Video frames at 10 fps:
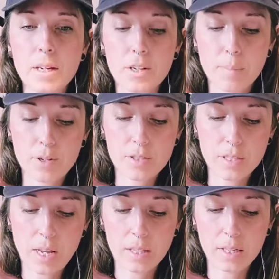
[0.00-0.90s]
Your
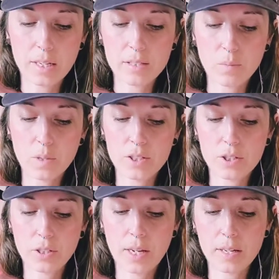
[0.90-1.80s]
personalities and what
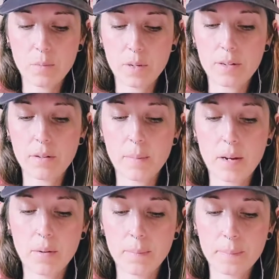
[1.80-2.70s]
you're like and what you're
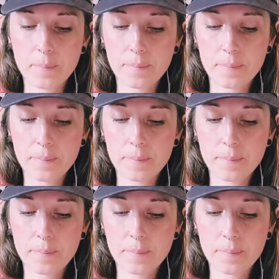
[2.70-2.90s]
about.